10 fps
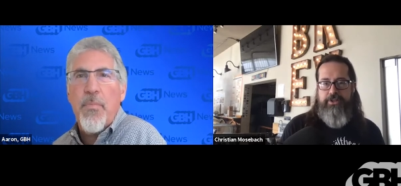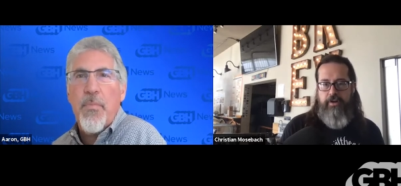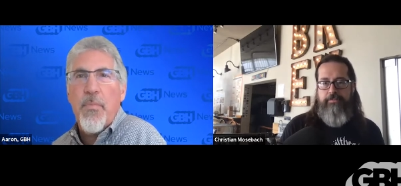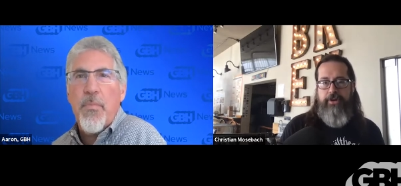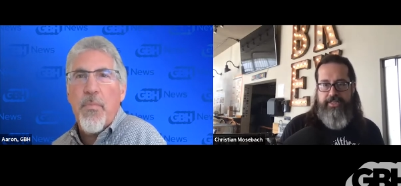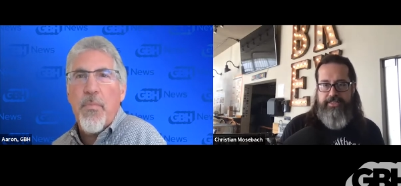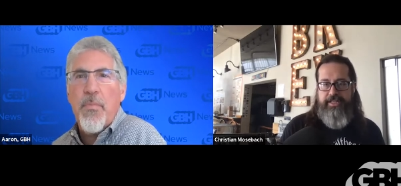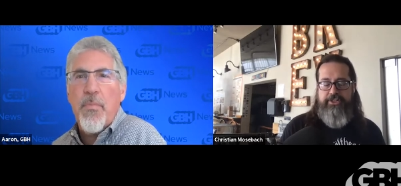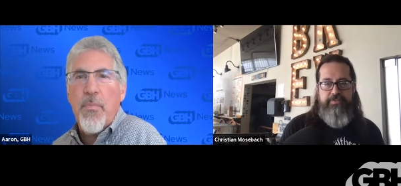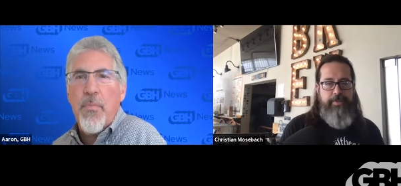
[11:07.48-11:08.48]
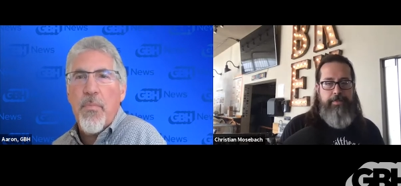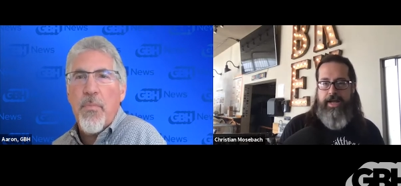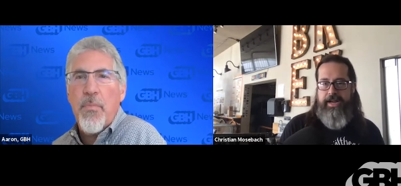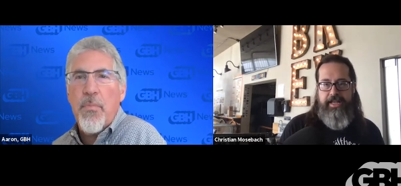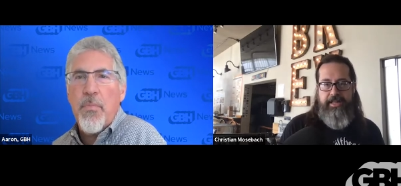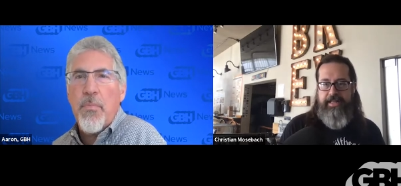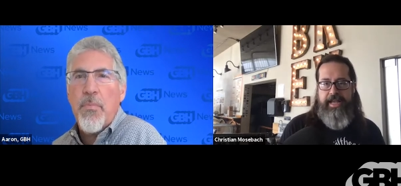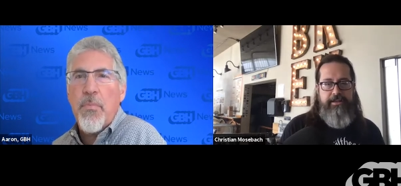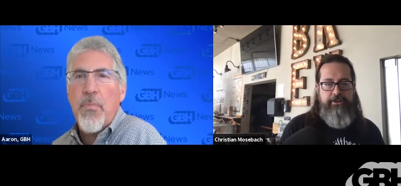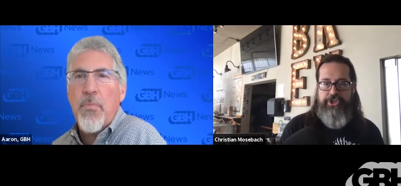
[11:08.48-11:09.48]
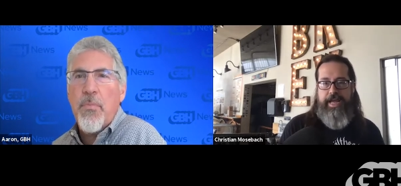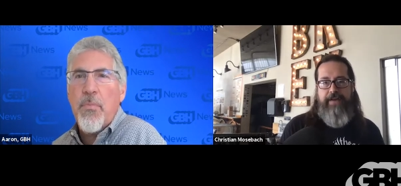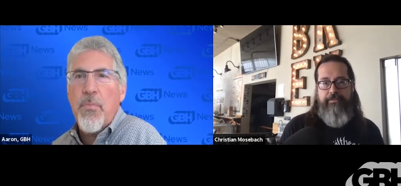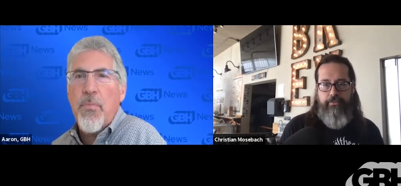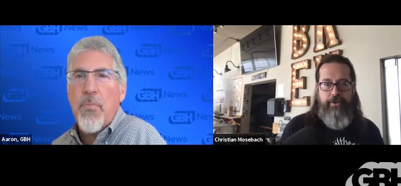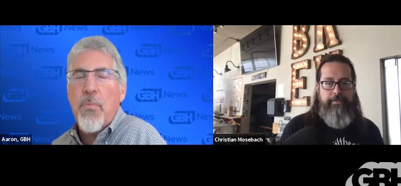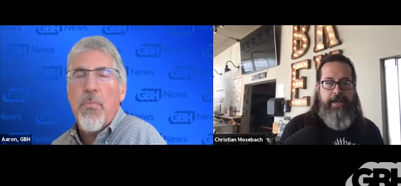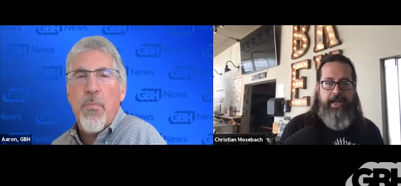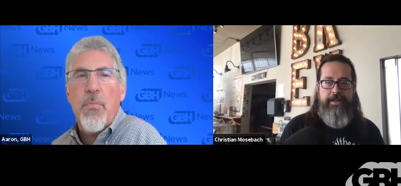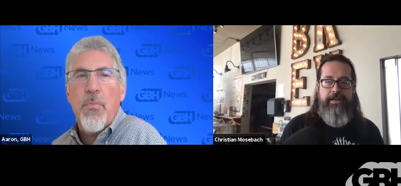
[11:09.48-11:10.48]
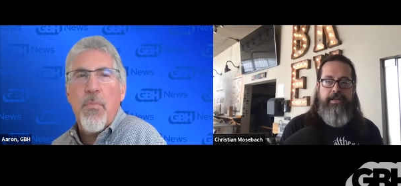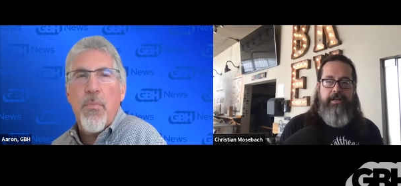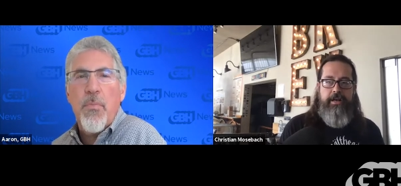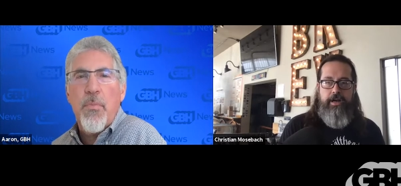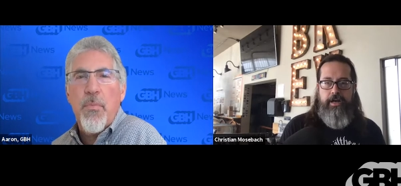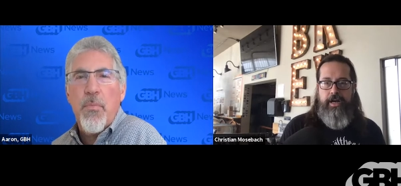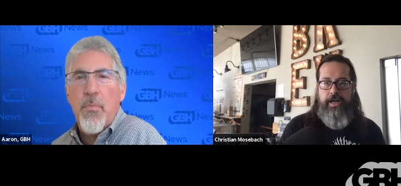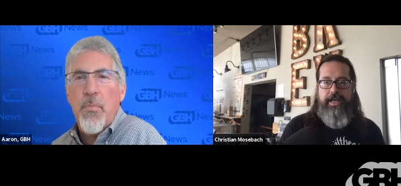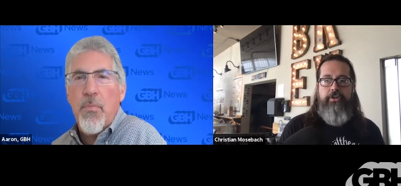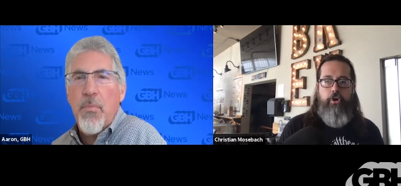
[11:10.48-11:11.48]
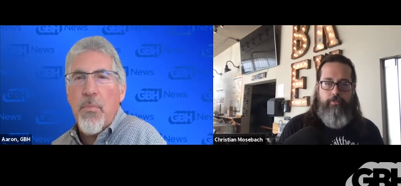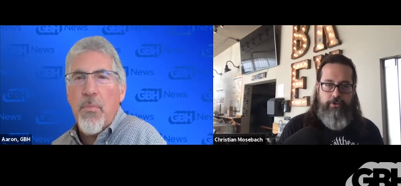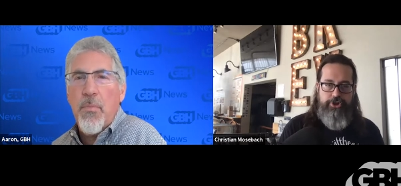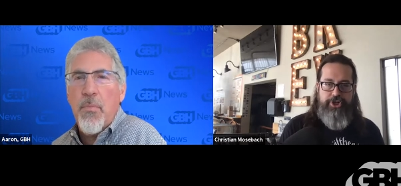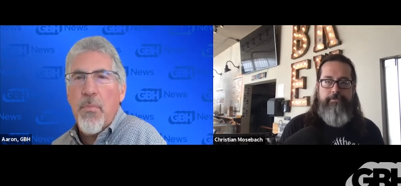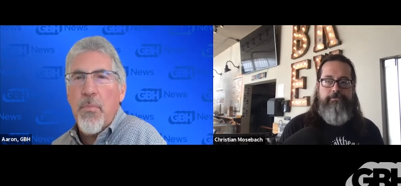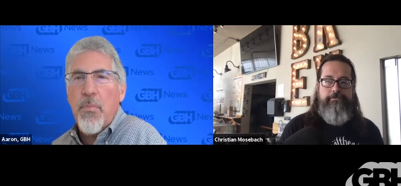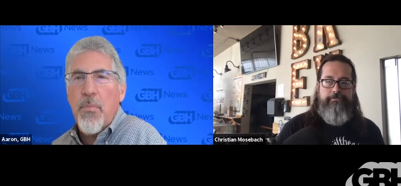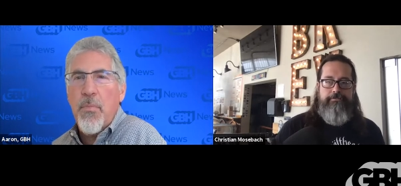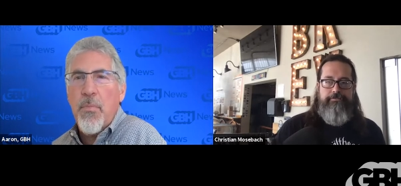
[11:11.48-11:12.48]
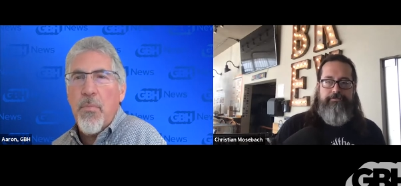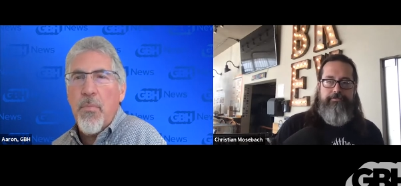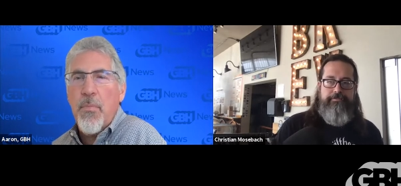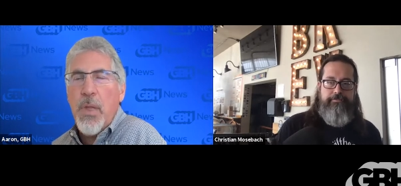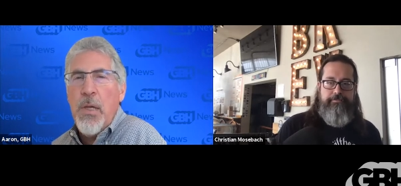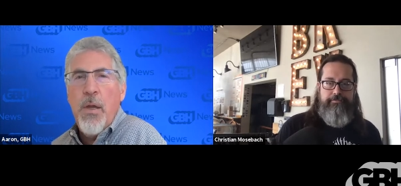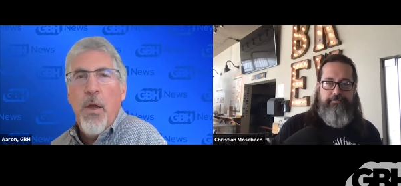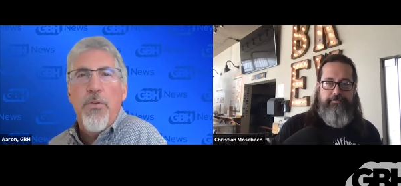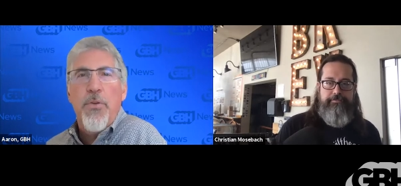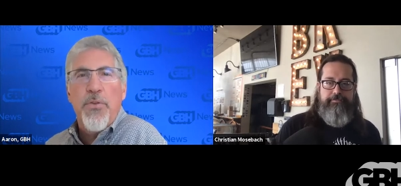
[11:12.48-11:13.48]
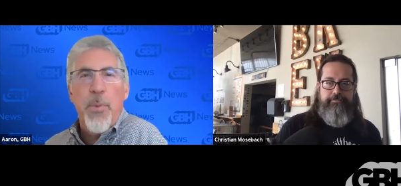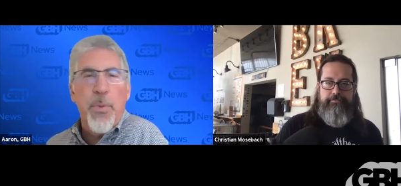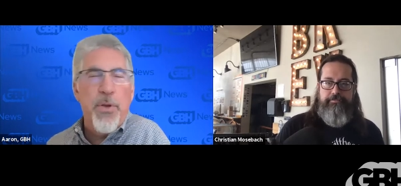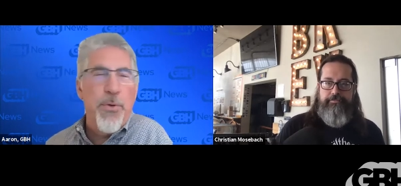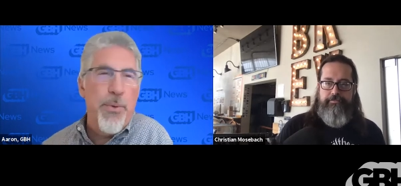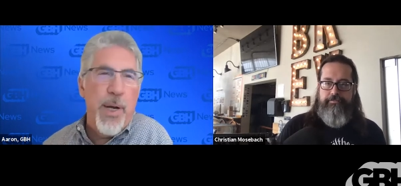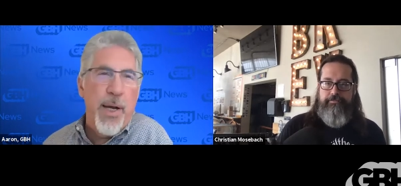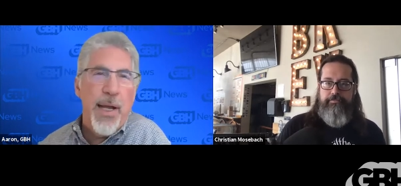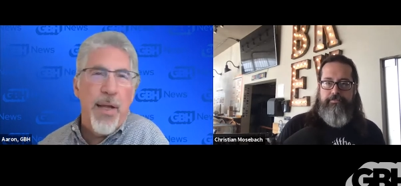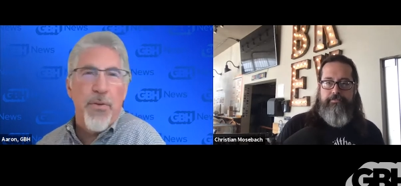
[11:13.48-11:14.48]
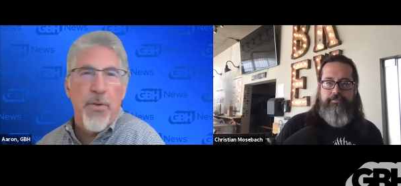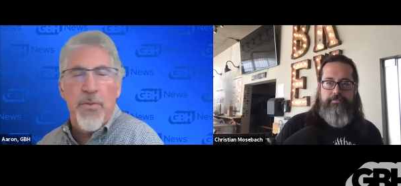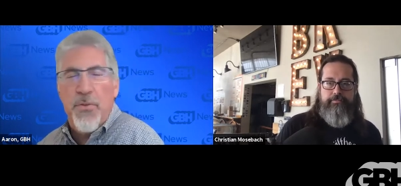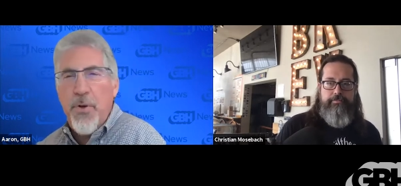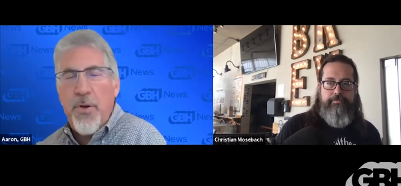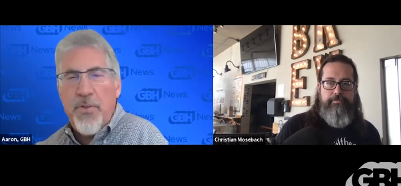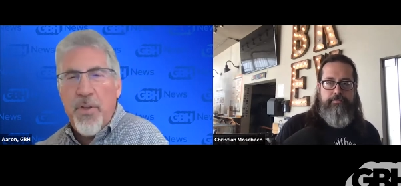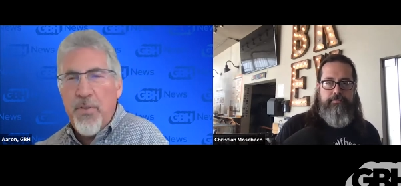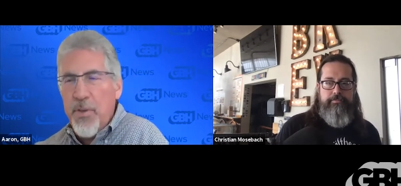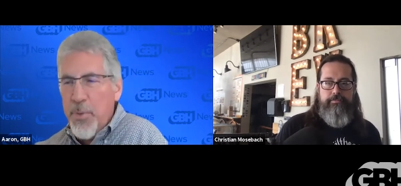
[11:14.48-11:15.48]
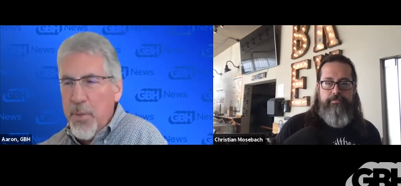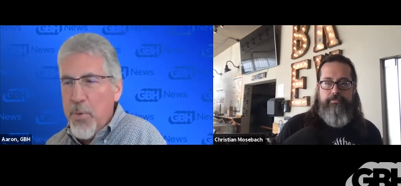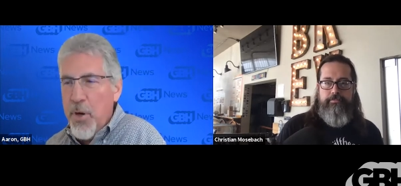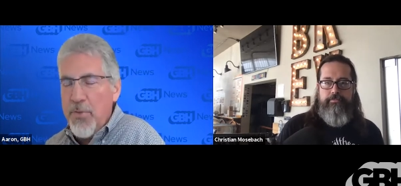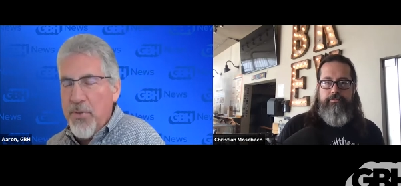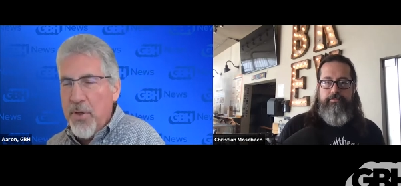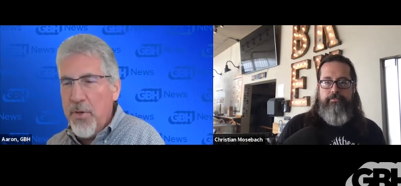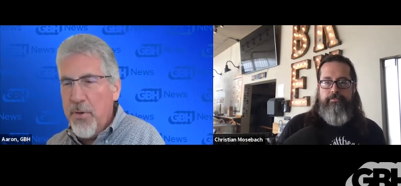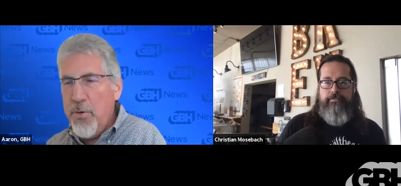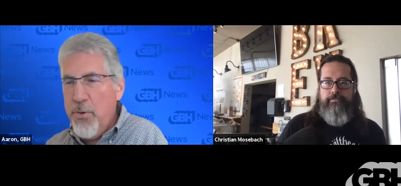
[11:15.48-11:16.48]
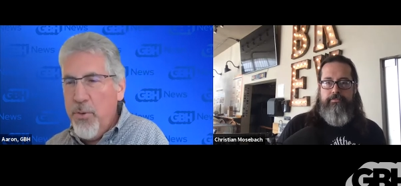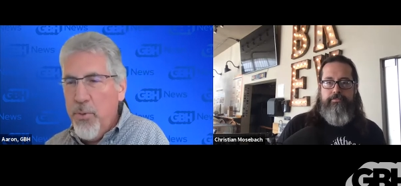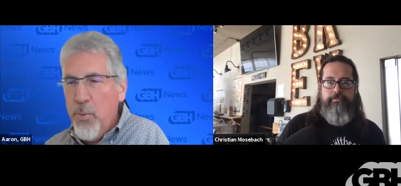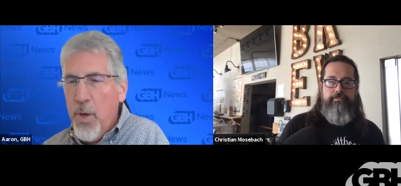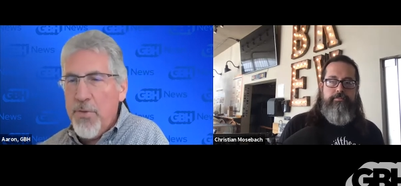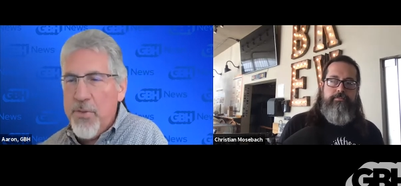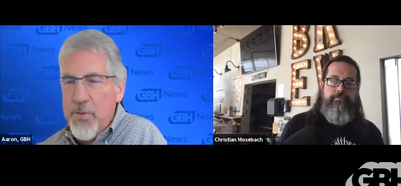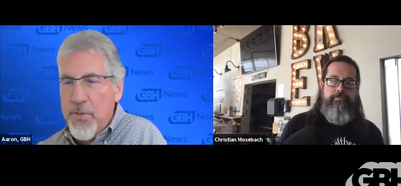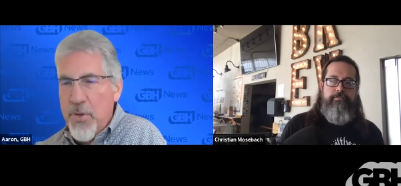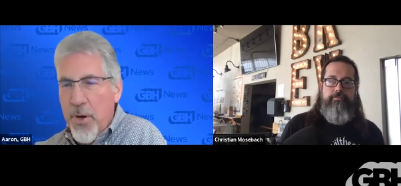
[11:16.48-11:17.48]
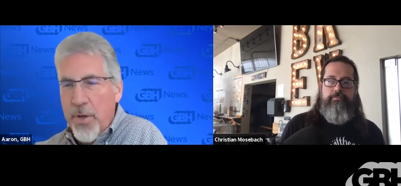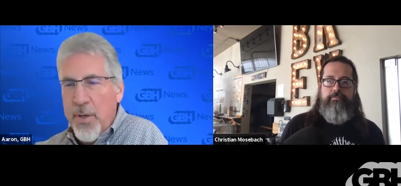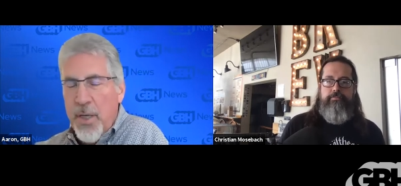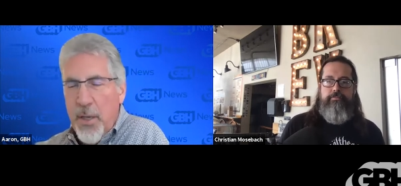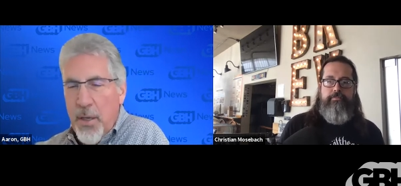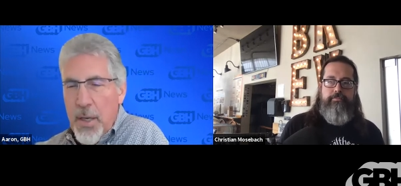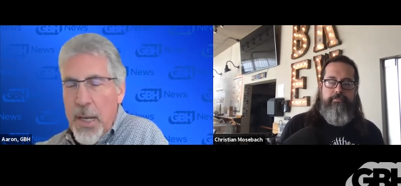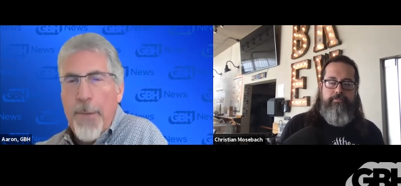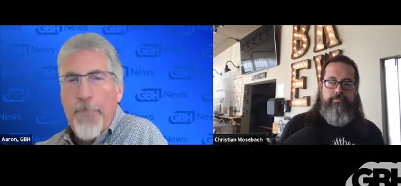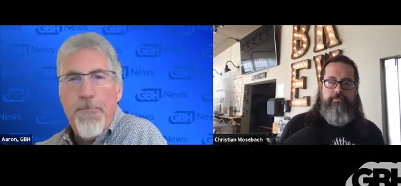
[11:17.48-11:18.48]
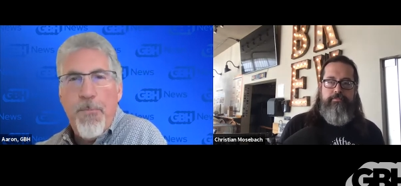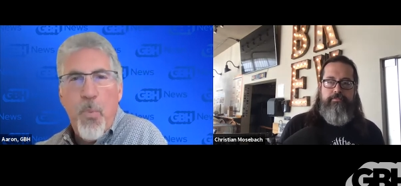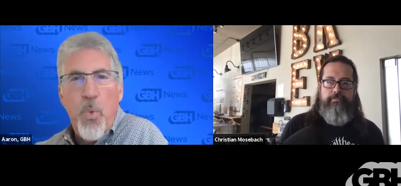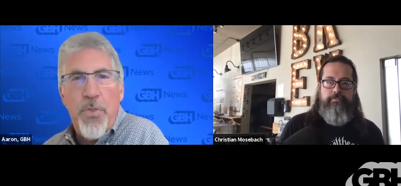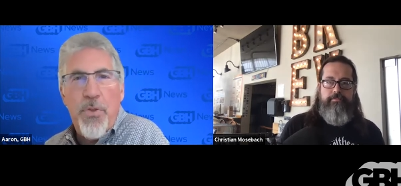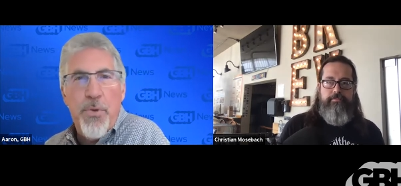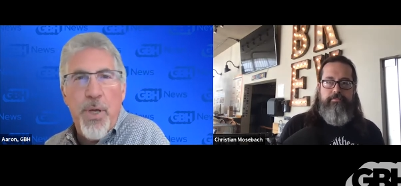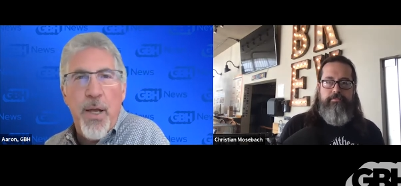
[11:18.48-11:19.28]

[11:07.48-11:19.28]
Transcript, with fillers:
Speaker 1: can start off pretty easily just by buying a kit. They usually have them pre-made uh, in the homebrew shop.
Speaker 2: So someone who, uh, as, as you started to say, someone in Boston who wants to start um, with you